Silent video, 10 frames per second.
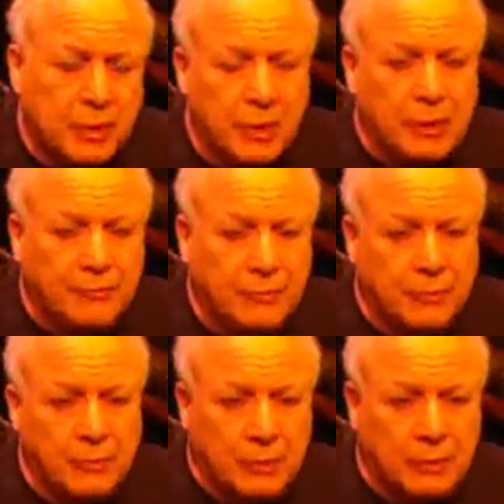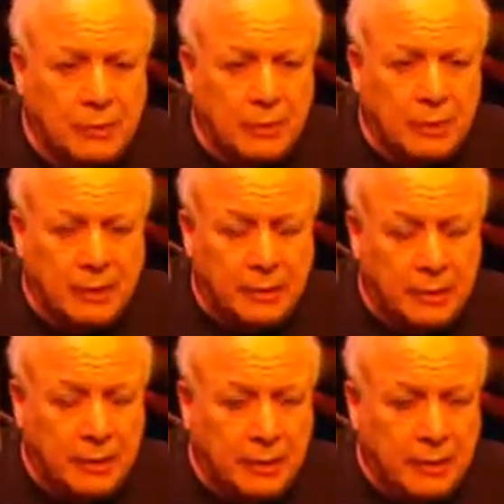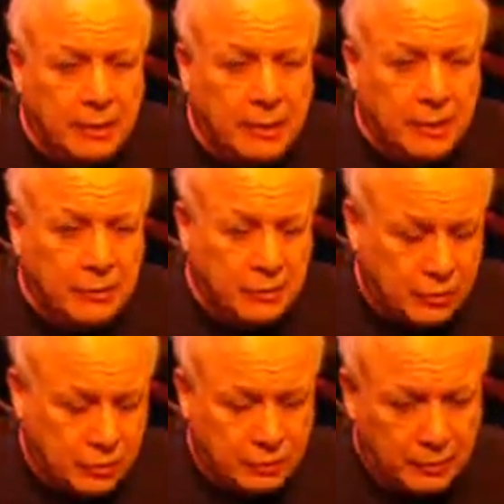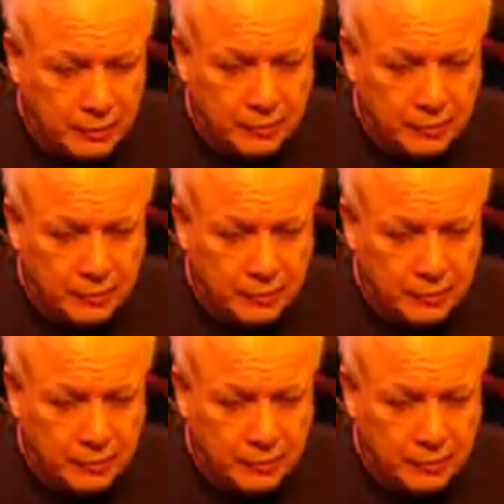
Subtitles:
way for a moron like I to tune a